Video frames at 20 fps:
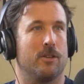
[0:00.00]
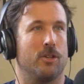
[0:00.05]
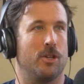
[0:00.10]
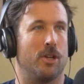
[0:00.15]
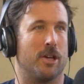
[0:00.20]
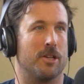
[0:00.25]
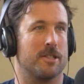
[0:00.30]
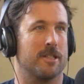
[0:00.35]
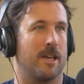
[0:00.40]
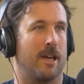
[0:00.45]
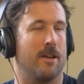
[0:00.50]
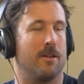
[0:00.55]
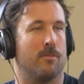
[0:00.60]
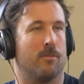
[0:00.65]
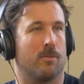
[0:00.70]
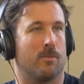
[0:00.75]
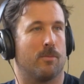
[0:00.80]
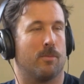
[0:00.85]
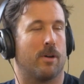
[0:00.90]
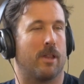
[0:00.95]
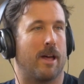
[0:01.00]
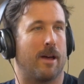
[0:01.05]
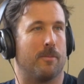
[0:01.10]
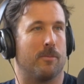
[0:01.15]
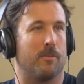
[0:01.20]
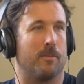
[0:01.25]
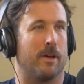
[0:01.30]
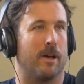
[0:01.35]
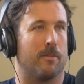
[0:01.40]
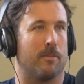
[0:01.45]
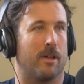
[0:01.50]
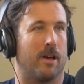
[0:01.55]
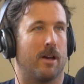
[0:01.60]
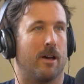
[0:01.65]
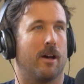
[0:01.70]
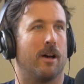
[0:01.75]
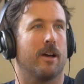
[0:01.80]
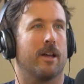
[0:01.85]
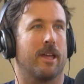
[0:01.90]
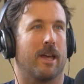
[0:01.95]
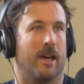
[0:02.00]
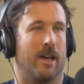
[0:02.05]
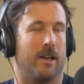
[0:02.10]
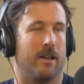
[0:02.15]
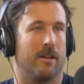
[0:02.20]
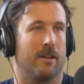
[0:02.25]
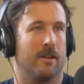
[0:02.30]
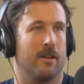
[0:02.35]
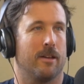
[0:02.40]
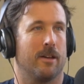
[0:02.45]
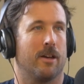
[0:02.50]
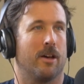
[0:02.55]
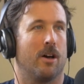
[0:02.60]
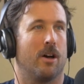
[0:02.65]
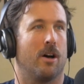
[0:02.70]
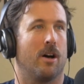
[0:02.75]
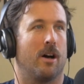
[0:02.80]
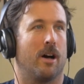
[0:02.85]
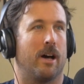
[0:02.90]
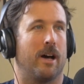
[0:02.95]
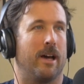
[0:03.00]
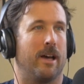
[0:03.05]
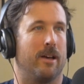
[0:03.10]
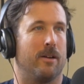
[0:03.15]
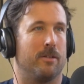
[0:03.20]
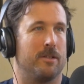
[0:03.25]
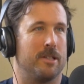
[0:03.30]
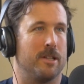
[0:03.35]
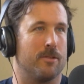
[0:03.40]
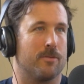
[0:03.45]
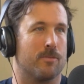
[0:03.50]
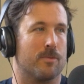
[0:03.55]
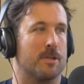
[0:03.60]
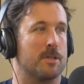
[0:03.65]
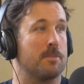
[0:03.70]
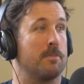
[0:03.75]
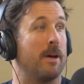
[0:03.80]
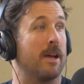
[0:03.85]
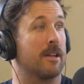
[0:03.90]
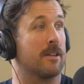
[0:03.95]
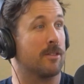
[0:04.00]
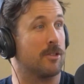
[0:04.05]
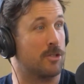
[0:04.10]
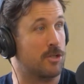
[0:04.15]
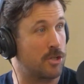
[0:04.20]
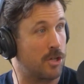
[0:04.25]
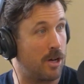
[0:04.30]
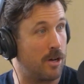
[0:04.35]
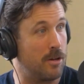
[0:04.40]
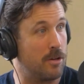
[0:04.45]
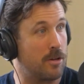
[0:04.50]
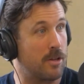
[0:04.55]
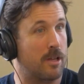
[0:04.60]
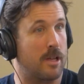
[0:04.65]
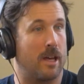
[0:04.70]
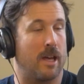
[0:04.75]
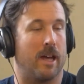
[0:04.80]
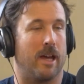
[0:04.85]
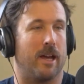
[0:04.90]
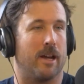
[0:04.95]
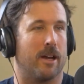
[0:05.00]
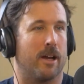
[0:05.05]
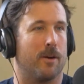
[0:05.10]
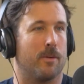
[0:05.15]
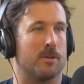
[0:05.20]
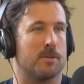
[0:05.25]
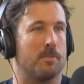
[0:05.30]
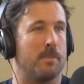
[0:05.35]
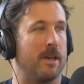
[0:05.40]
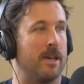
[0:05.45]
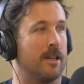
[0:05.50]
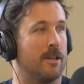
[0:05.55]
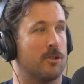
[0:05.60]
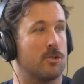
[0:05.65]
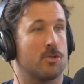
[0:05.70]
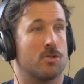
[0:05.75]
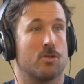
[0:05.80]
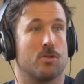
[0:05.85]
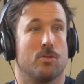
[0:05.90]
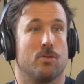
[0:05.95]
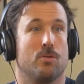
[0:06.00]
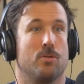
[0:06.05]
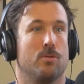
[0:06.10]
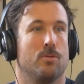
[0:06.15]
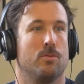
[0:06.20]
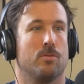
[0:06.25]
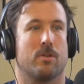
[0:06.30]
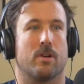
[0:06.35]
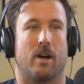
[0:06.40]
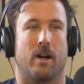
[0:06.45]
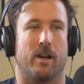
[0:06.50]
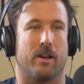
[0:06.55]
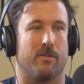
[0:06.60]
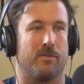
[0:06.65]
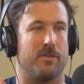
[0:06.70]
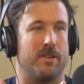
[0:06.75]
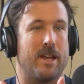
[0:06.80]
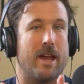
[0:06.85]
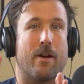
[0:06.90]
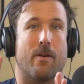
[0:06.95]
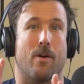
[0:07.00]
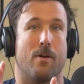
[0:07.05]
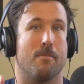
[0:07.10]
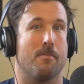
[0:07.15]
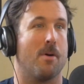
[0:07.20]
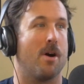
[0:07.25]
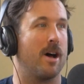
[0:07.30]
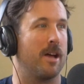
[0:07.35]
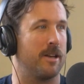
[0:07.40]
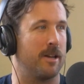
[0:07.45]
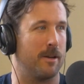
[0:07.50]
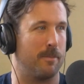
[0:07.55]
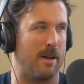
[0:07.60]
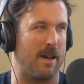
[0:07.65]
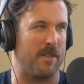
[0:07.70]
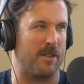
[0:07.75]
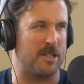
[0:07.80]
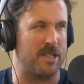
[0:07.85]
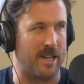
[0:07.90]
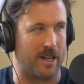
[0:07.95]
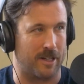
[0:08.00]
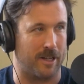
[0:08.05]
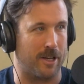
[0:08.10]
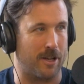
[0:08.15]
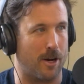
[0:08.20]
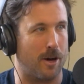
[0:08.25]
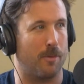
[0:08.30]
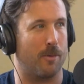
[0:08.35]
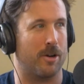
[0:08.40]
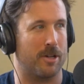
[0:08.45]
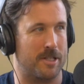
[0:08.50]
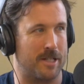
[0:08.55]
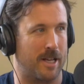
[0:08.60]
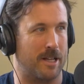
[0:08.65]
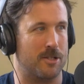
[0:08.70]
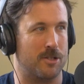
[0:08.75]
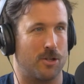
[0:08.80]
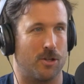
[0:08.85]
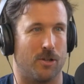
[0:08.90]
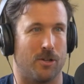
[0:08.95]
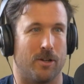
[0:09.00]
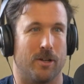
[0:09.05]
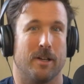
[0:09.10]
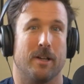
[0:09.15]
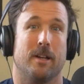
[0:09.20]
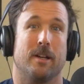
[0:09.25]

You know, say what, what happened to me. I'm like, okay, I didn't respect the choke, and I was being too kind of narrow minded about the technique I wanted to execute.